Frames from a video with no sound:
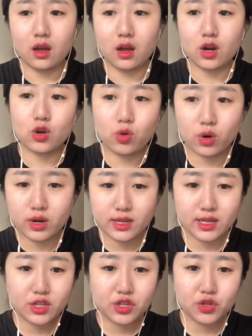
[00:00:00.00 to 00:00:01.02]

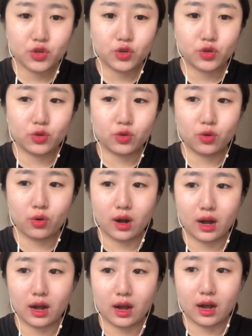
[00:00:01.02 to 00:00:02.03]
according to
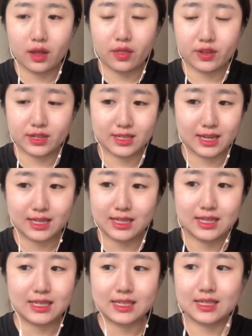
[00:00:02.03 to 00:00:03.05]
the
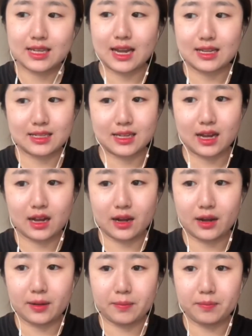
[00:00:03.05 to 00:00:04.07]
studies that
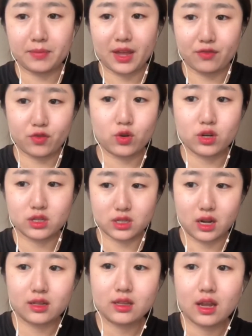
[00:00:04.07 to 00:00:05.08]
I focused
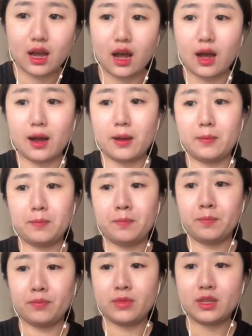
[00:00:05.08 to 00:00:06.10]
on,
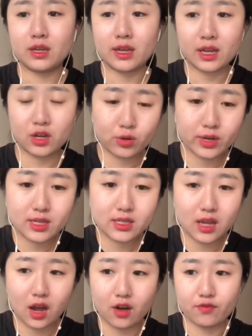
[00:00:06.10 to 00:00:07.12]
the increase
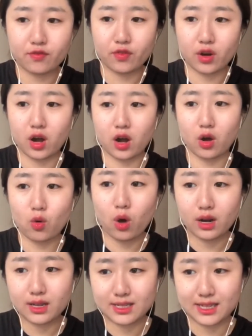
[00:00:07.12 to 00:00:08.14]
of
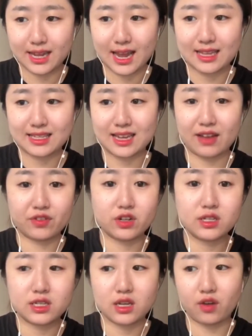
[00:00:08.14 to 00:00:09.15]
quality and
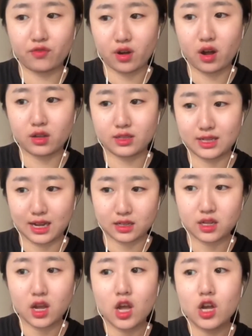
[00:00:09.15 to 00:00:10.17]
diversity of
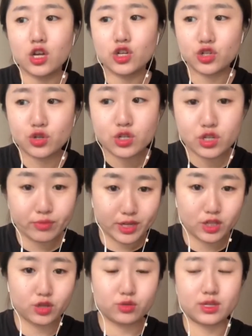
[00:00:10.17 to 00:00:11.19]
contact should
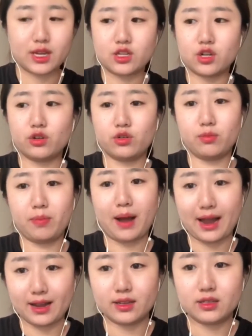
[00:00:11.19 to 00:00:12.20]
reduce intergroup
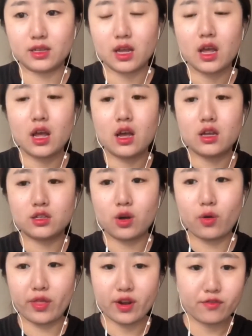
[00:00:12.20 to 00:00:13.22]
bias.
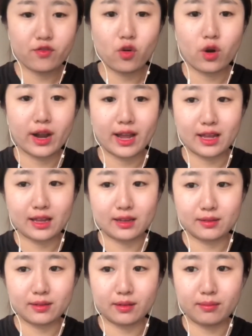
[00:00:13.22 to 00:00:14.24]
So therefore,
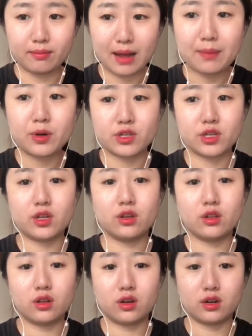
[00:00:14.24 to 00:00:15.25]
in my
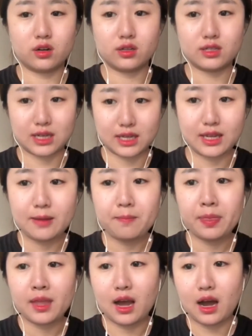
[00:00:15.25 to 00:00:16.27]
particular study,
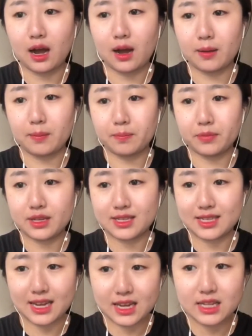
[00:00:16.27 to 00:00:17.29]
the
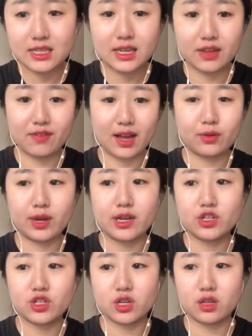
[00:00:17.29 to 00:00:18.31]
second
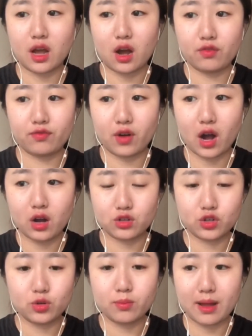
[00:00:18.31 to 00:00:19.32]
evaluation of
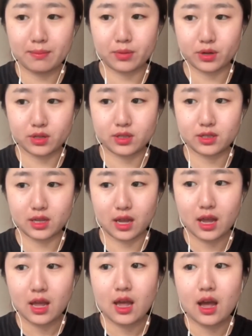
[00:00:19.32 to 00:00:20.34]
outgroup members
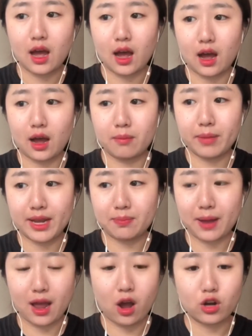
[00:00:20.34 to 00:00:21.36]
made
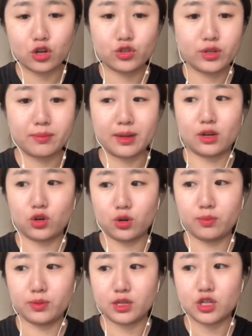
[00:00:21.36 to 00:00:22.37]
by all treatment
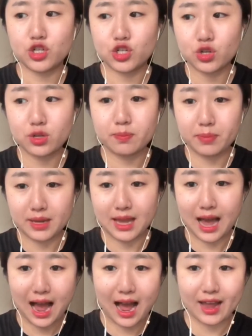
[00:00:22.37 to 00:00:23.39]
groups should be
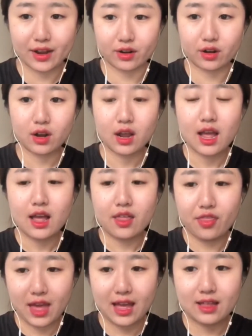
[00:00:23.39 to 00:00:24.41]
higher
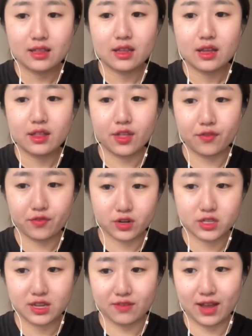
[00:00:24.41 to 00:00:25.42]
than the
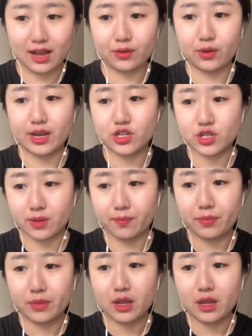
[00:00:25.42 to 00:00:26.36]
first evaluation,